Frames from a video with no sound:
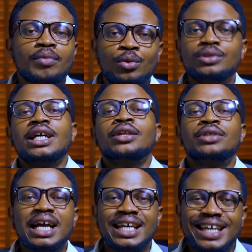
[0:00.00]
will tell you
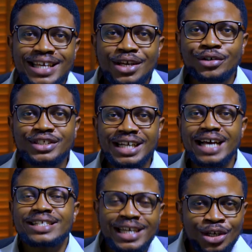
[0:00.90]
that he or she
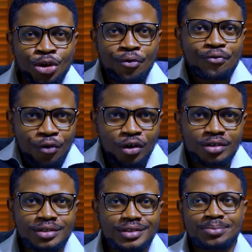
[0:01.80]
has enough
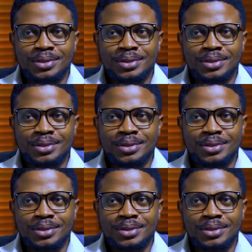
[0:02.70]
funds,